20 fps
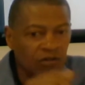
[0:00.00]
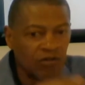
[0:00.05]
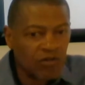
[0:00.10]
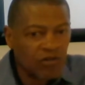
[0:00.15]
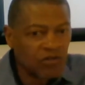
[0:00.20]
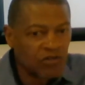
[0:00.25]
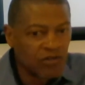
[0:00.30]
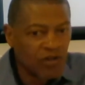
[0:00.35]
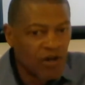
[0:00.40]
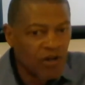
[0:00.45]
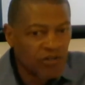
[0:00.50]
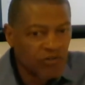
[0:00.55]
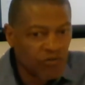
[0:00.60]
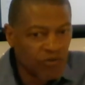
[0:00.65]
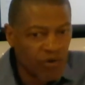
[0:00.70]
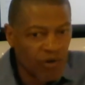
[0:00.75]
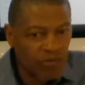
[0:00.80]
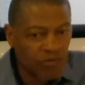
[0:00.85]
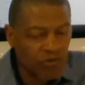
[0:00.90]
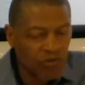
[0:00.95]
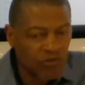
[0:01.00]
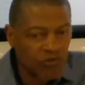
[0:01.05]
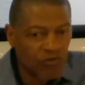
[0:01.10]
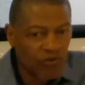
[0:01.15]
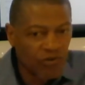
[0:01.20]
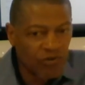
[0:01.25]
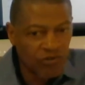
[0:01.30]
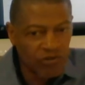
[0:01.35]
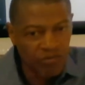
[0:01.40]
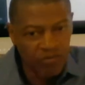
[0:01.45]
Testosterone helps a
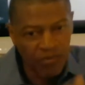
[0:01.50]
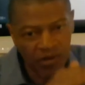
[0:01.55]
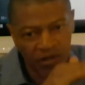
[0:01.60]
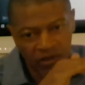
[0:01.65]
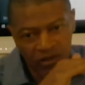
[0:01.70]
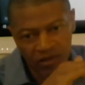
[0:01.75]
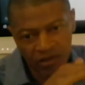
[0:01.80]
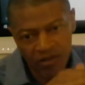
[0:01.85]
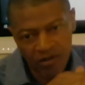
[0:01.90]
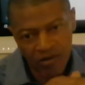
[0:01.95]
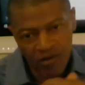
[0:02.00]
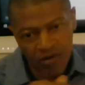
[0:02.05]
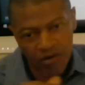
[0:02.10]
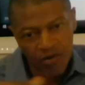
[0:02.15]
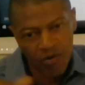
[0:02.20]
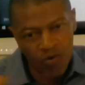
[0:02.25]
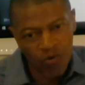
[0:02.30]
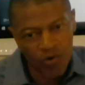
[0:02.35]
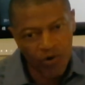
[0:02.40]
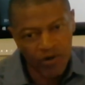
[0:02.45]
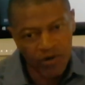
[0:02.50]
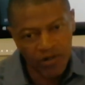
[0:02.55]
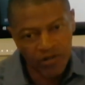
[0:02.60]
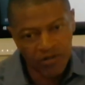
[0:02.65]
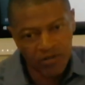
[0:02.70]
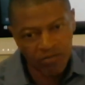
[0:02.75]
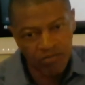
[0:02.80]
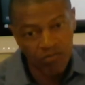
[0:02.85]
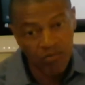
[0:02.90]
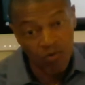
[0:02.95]
trigger to make the
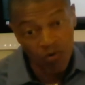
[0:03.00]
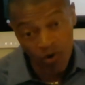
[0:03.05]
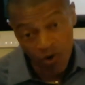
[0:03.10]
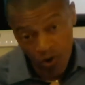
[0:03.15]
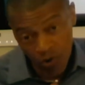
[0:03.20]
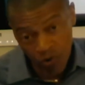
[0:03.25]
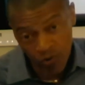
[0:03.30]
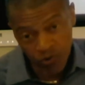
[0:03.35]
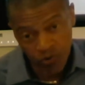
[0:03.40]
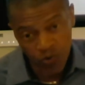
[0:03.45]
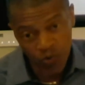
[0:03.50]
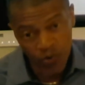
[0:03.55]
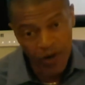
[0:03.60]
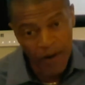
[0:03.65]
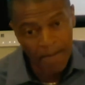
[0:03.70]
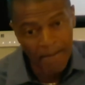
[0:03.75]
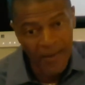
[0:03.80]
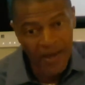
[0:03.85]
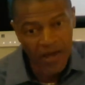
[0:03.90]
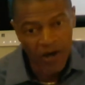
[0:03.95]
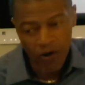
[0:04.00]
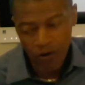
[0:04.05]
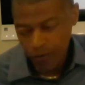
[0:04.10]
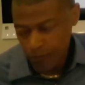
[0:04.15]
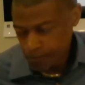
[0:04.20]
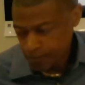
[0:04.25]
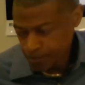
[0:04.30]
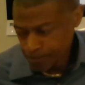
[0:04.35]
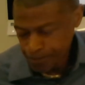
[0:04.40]
organism go to a male.